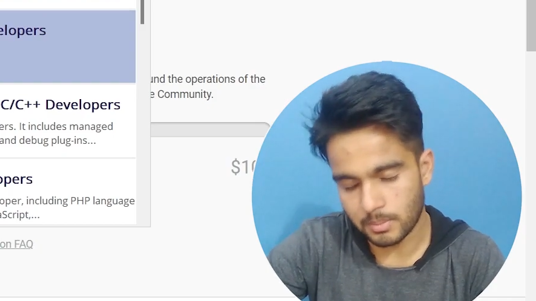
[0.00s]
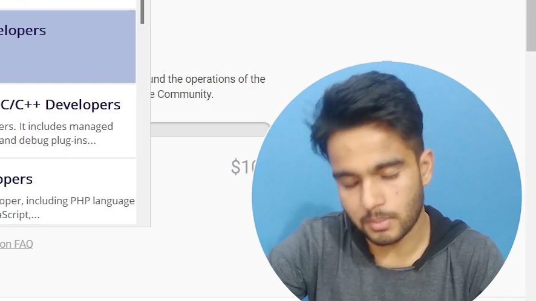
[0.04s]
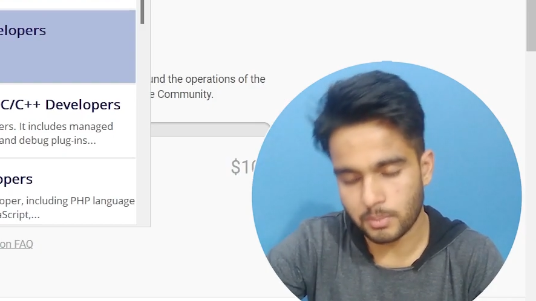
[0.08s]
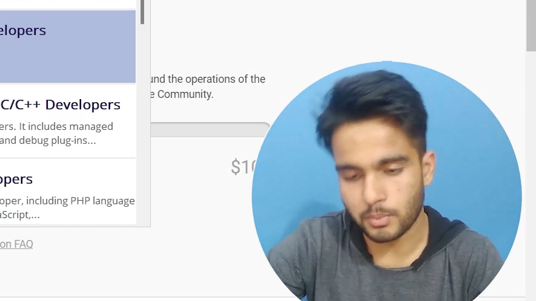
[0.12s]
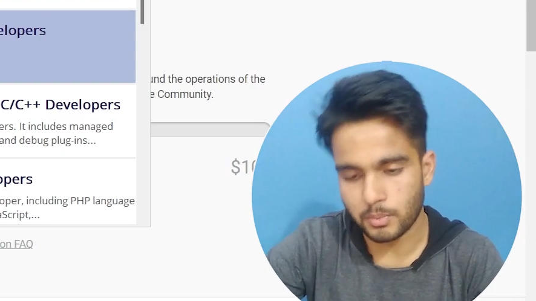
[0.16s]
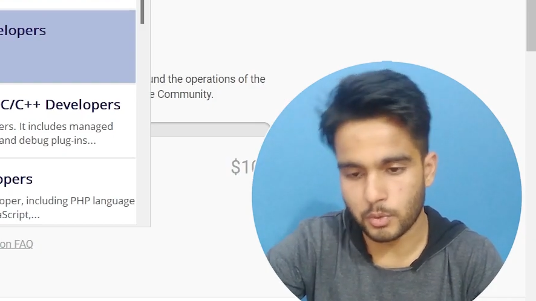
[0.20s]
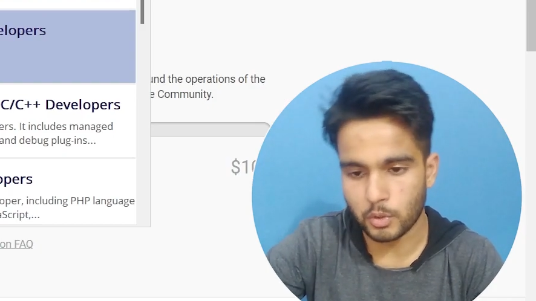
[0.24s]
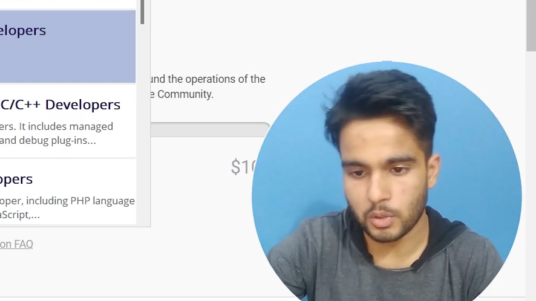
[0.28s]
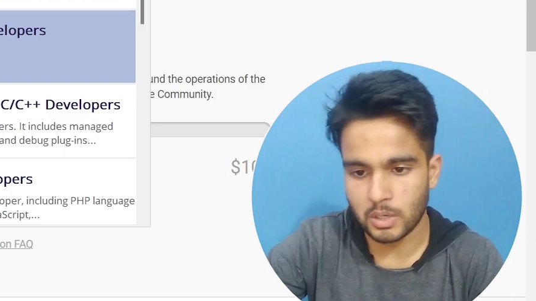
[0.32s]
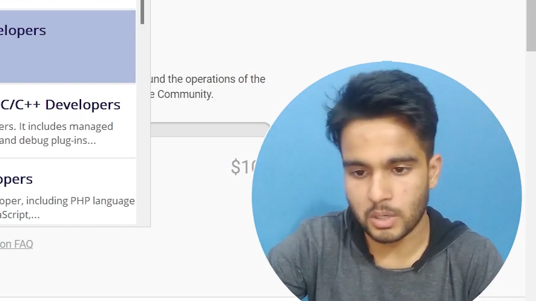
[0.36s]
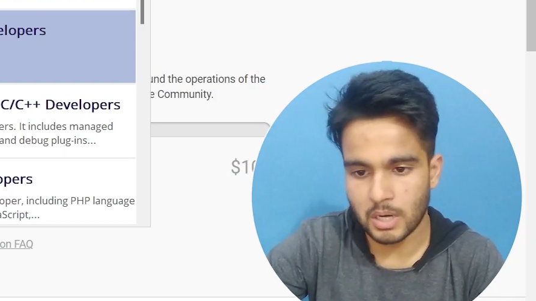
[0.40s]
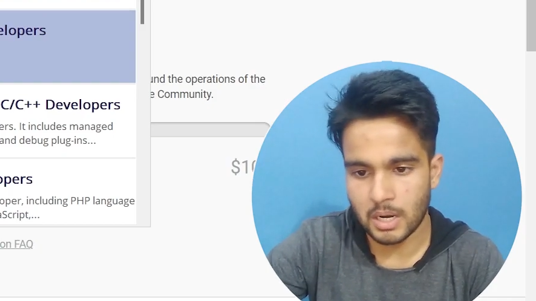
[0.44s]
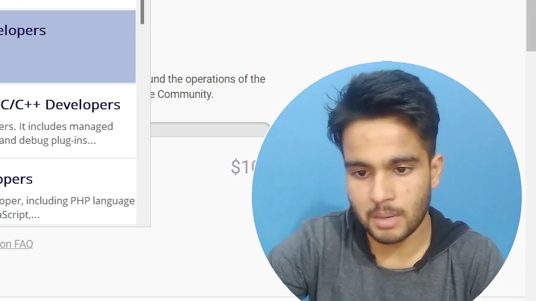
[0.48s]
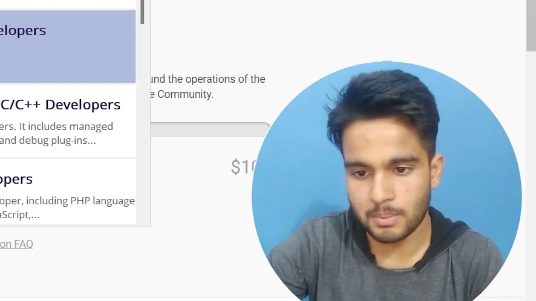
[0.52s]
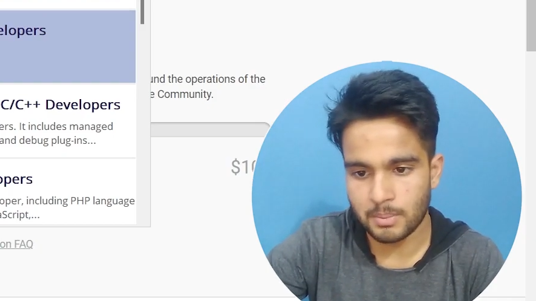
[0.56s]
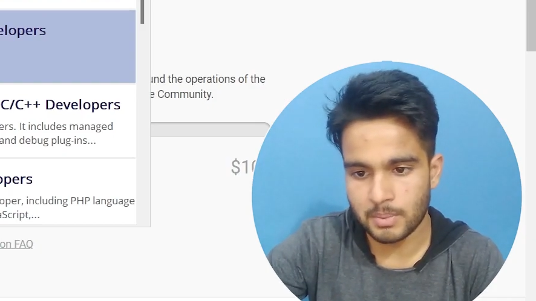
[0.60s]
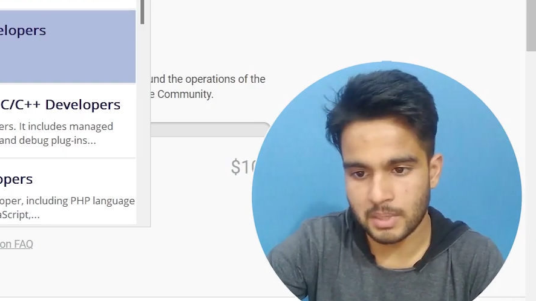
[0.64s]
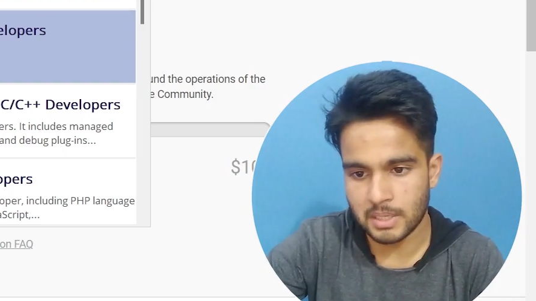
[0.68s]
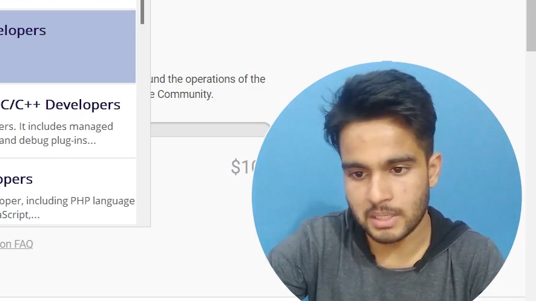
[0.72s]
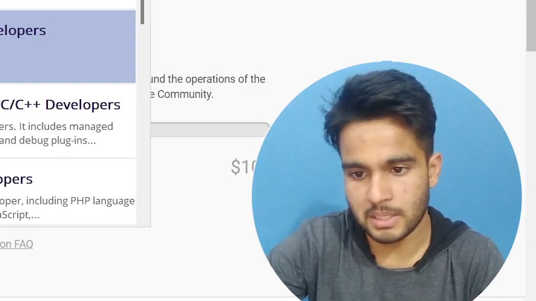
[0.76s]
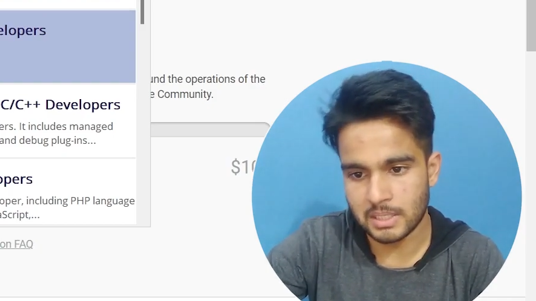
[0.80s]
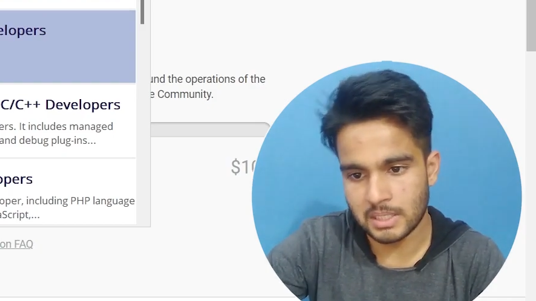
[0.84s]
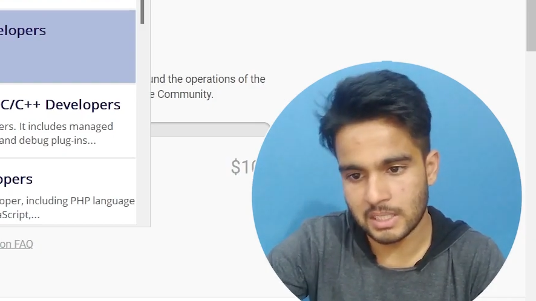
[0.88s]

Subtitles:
program in